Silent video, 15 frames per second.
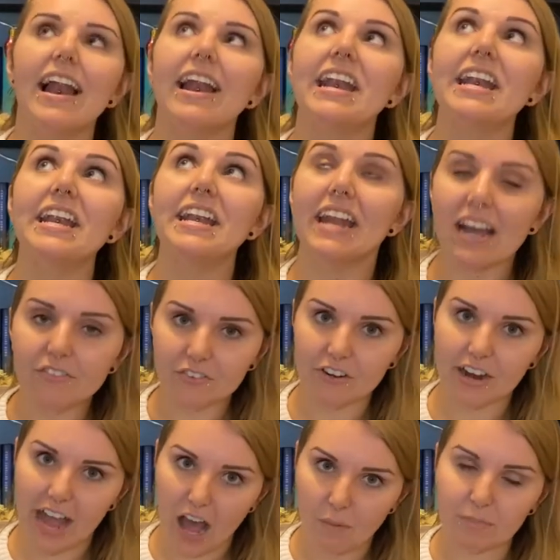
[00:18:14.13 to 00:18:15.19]
never
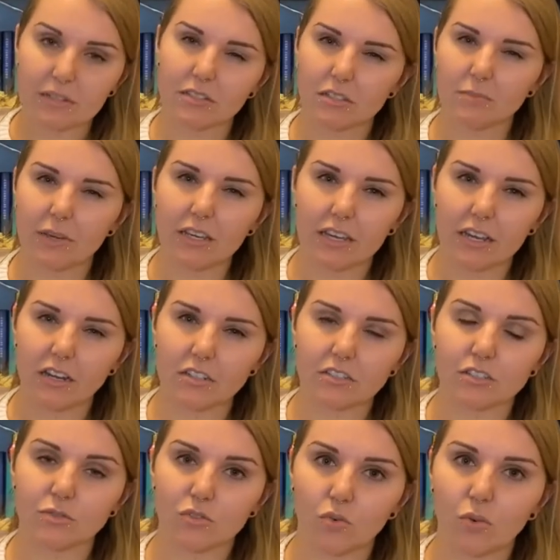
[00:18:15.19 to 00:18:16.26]
happens. The main character
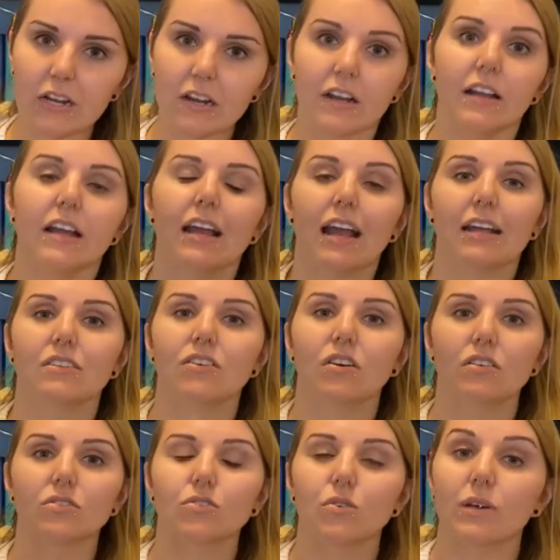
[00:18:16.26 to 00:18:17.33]
is queer and
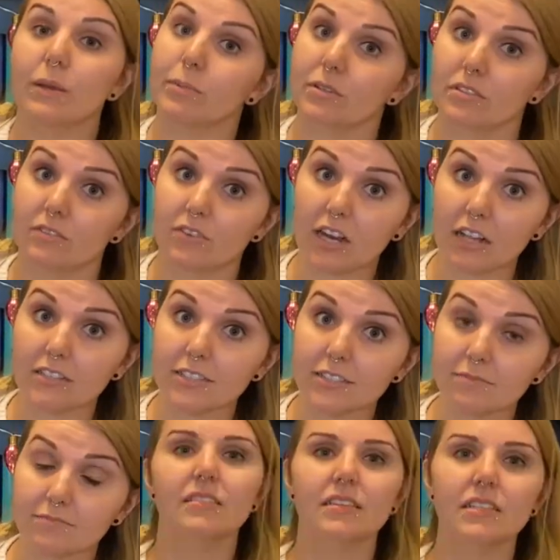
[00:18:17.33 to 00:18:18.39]
also a person of color.
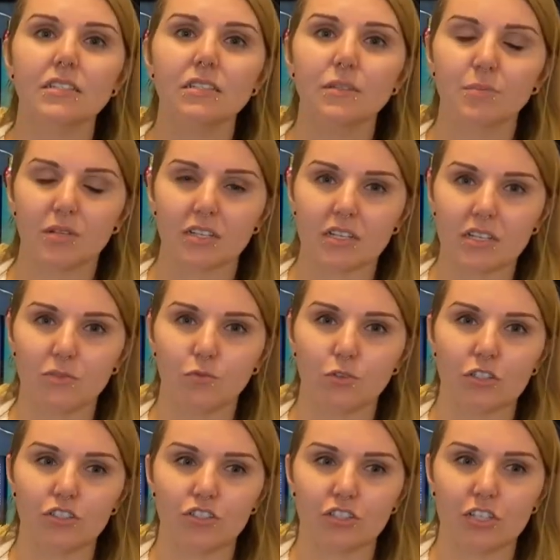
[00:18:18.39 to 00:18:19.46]
This is a book in
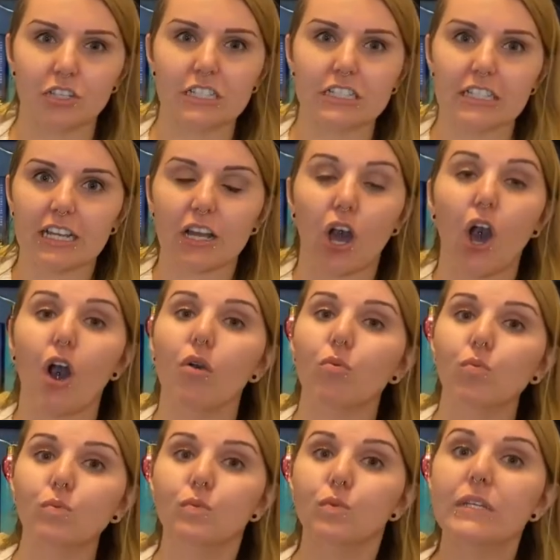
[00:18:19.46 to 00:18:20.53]
which there is, like, a
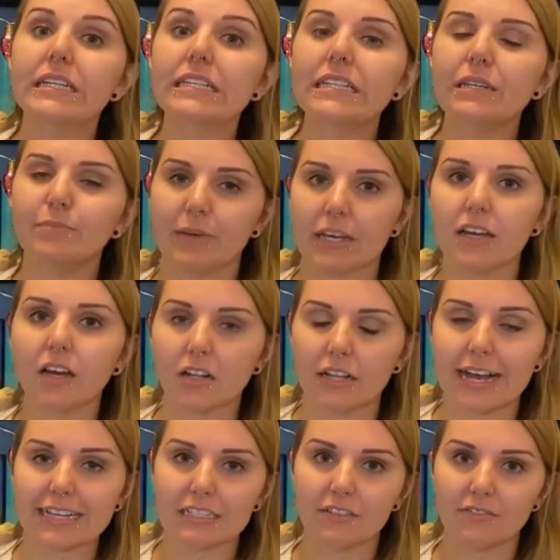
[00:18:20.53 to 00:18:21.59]
really big
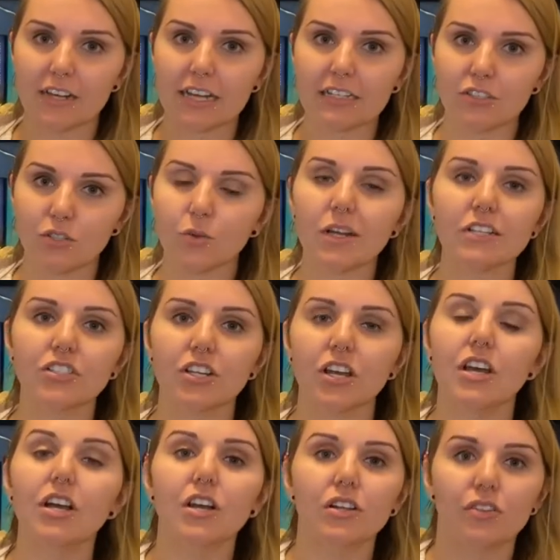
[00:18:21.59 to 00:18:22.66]
class divide to which
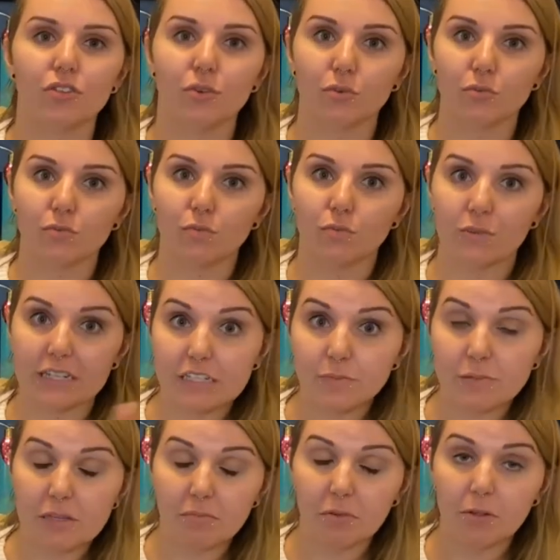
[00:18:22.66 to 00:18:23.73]
the rich
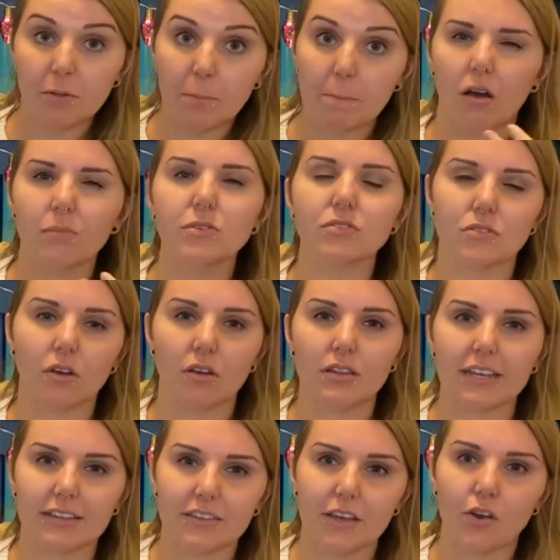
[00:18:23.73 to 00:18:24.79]
people, almost
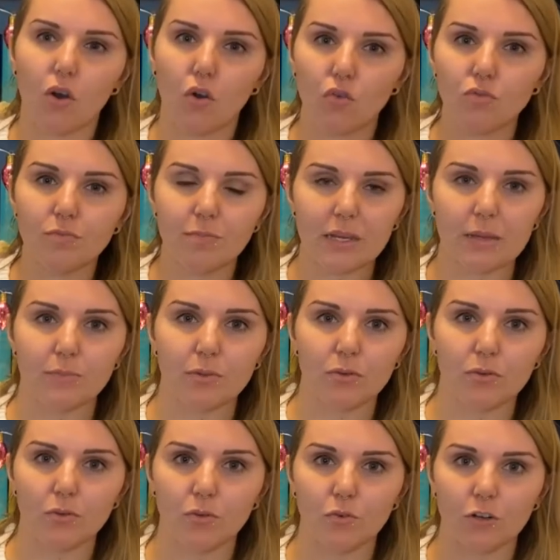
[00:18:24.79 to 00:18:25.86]
like they own people
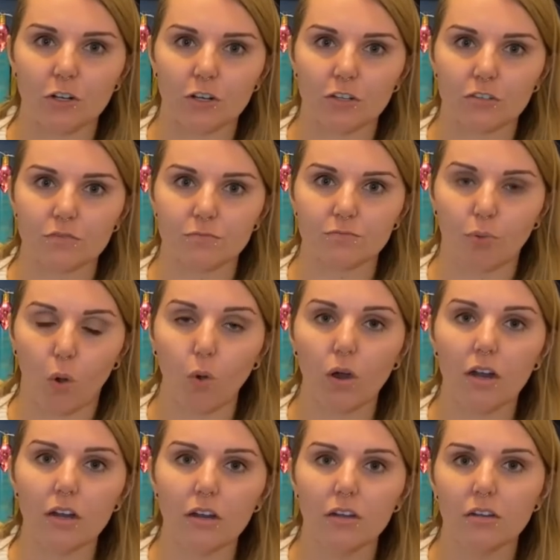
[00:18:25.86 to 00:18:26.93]
who are poor,